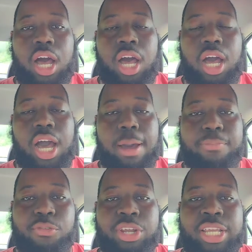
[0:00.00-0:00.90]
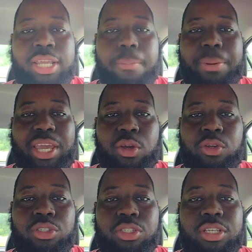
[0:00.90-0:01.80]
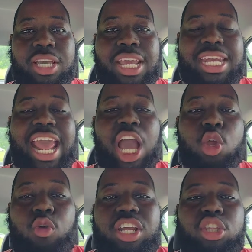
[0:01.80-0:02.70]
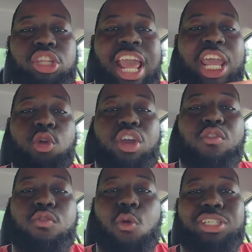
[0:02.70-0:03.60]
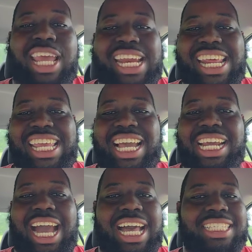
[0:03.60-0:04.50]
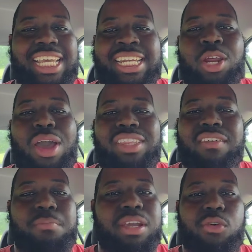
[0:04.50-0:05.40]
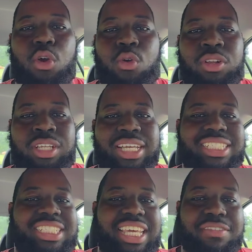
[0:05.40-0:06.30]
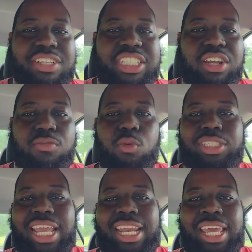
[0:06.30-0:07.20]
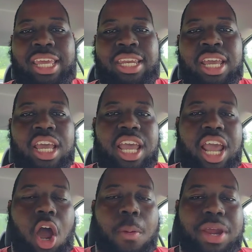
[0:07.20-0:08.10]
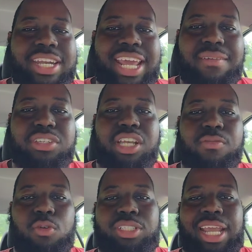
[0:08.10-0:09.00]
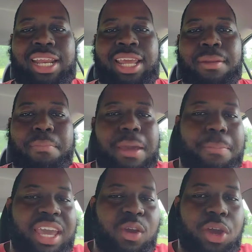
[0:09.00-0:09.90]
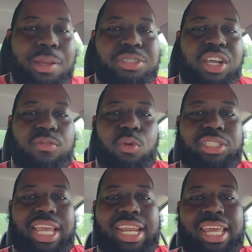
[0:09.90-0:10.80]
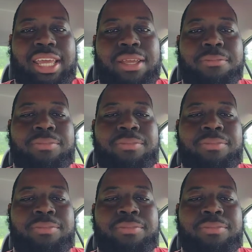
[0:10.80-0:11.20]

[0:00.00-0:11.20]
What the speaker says: Humphrey, Peters. Now you can rotate the young guys in. They don't have to have a big role. Stevens can rotate in. Armour Davis can rotate in. Pepe Williams can rotate in.